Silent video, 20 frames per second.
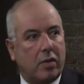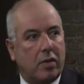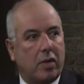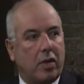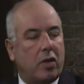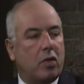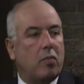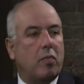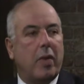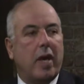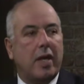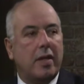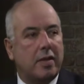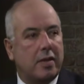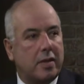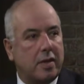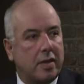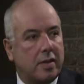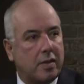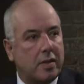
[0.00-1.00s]
a new
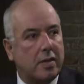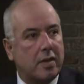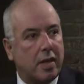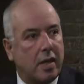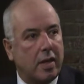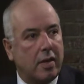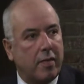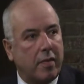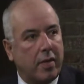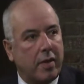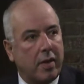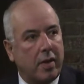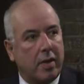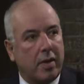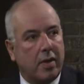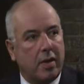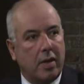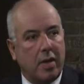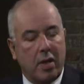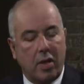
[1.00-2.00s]
medicine, this kind of thing.
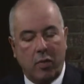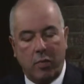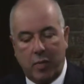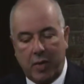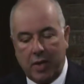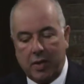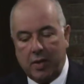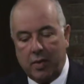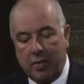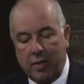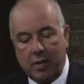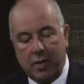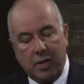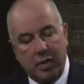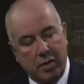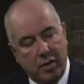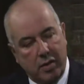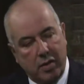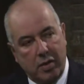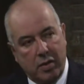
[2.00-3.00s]
Mm -hmm. Brazil is,
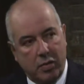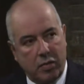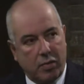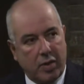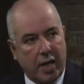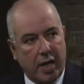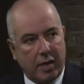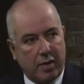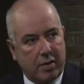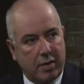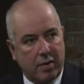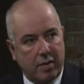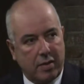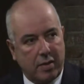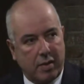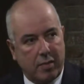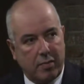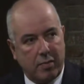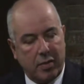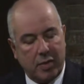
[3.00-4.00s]
you're right, is
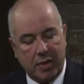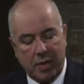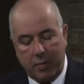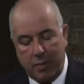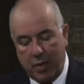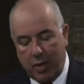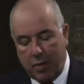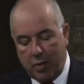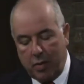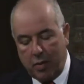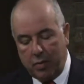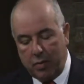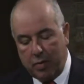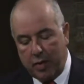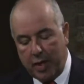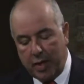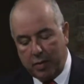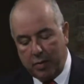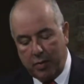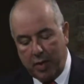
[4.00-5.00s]
a, is a big
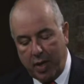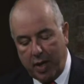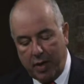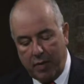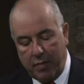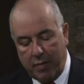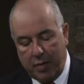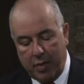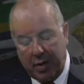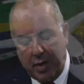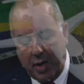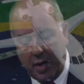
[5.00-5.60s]
contrast. We have an